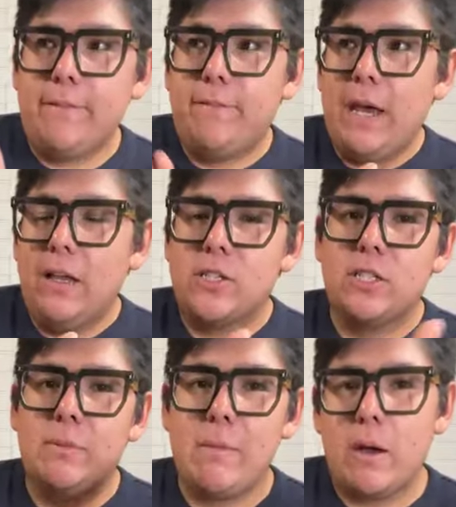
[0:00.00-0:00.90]
it
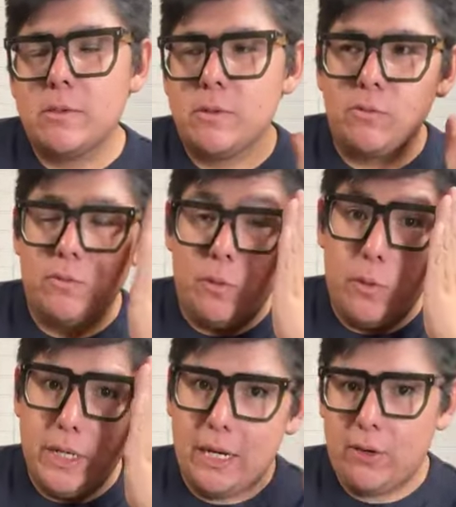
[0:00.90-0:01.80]
fell, so my mom's been
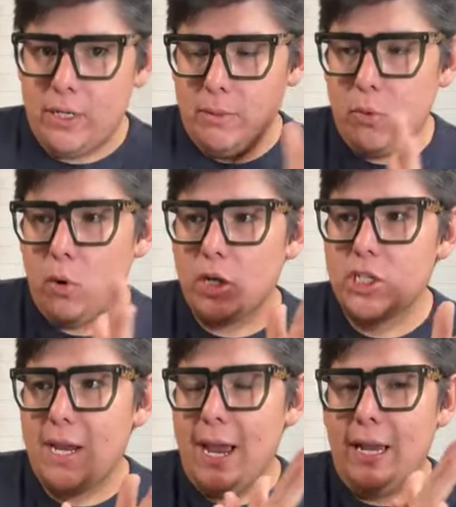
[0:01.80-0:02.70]
redecorating the
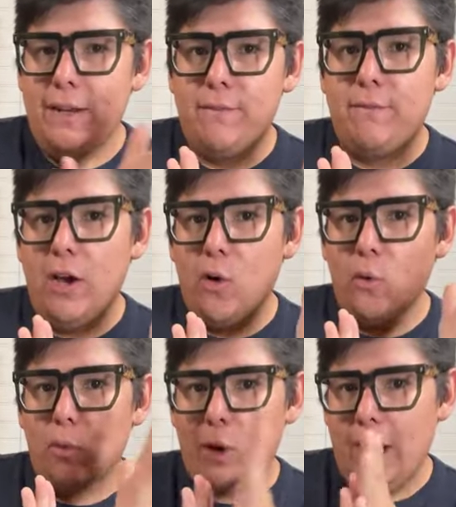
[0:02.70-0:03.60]
porch, and it
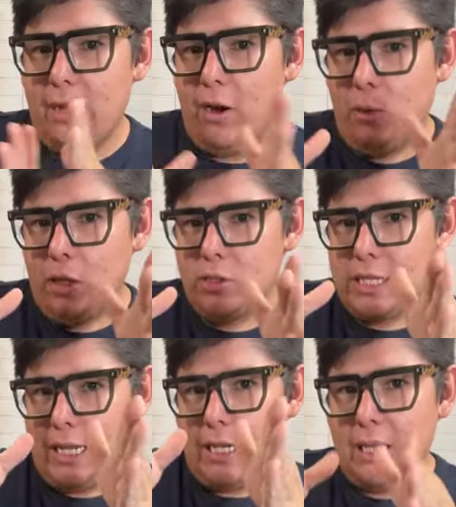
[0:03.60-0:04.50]
fell right on one of
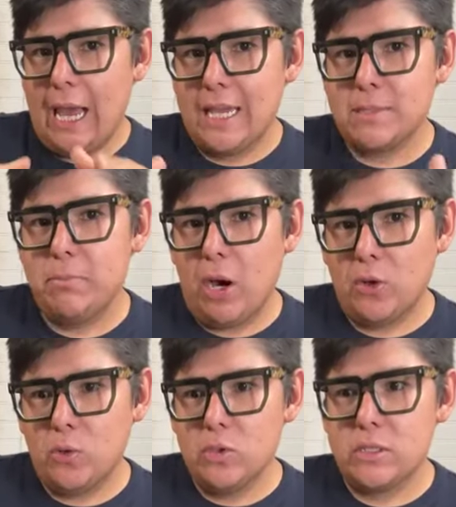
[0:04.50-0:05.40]
those like glass
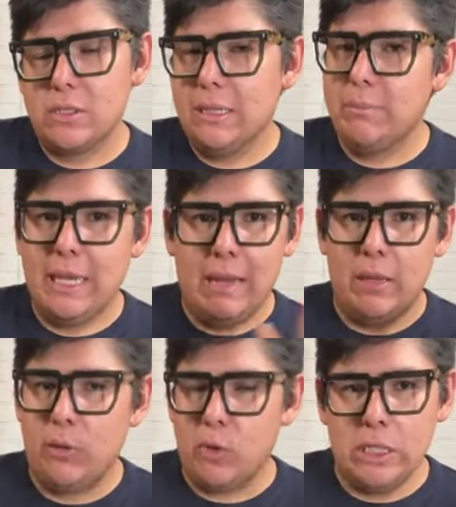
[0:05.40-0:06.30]
bottles that
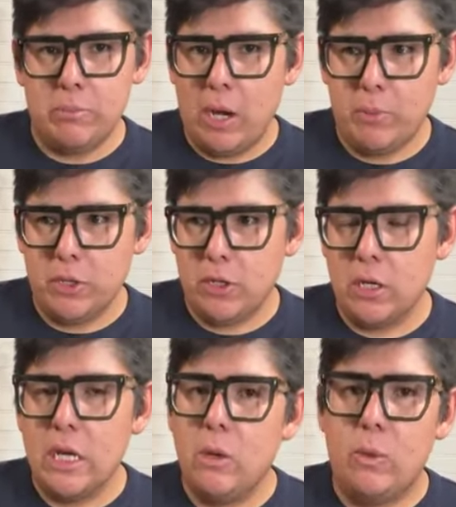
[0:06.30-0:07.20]
became like really
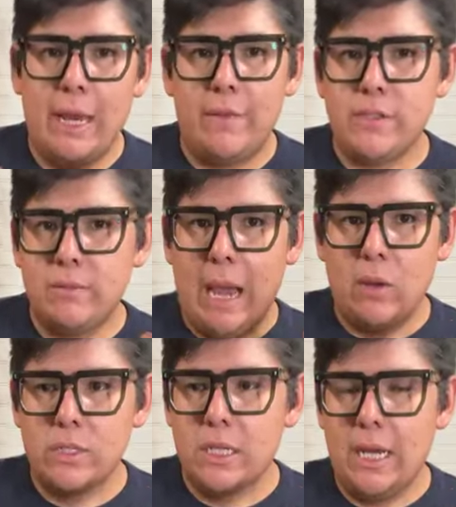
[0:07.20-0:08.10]
popular. We have some
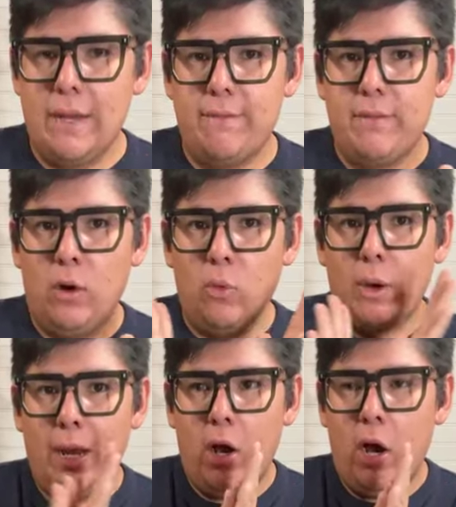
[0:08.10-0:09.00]
outside. It
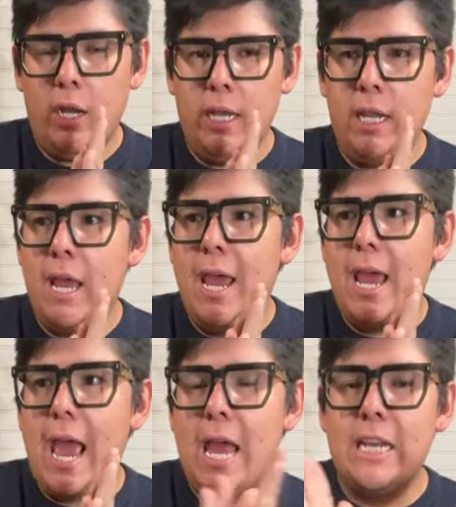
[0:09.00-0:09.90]
fell right on it,
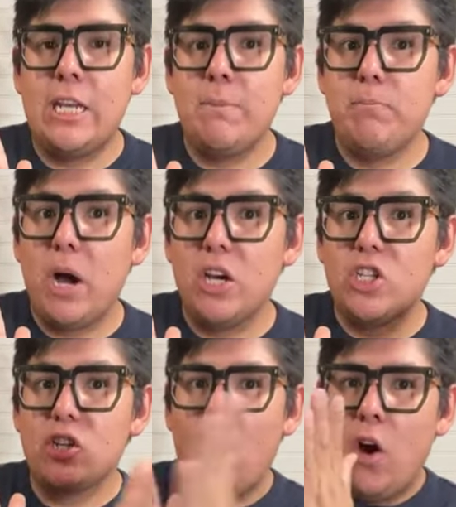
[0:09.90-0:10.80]
and it didn't
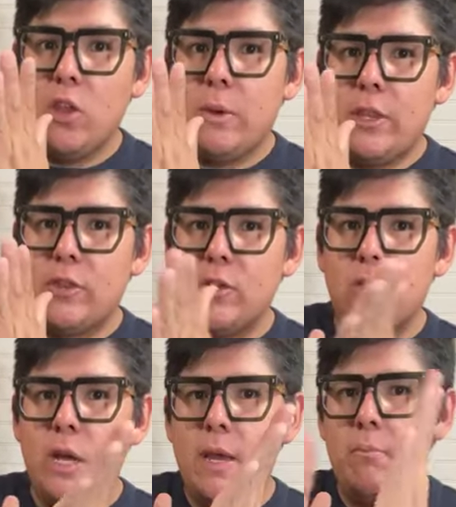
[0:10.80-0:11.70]
puncture all the way
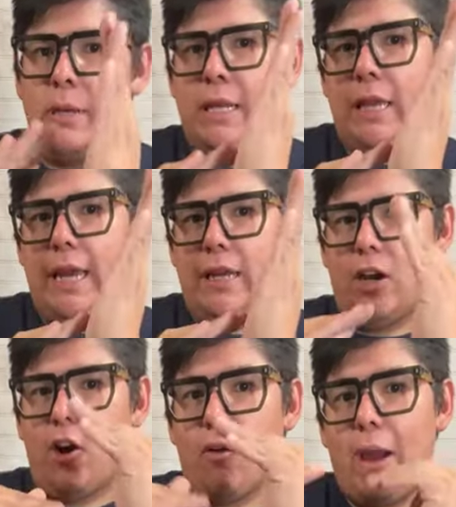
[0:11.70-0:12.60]
through, but it
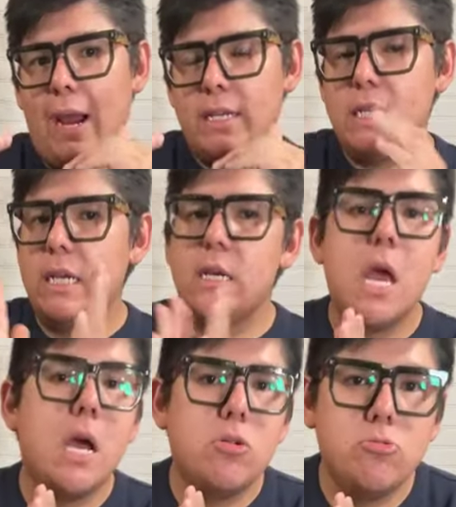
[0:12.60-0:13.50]
like cracked
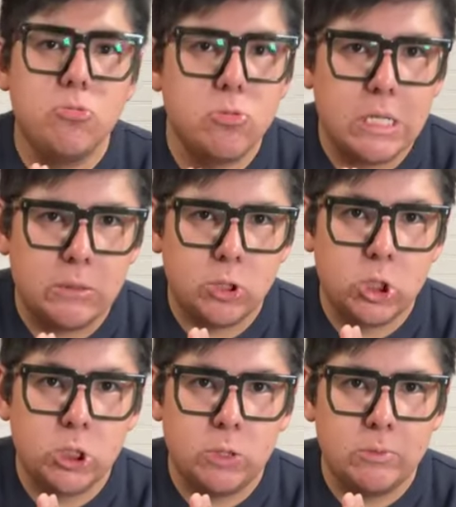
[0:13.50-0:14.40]
it. Ooh, I
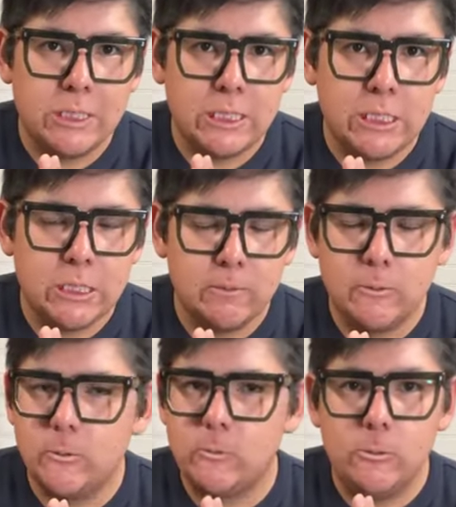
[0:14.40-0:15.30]
was so mad.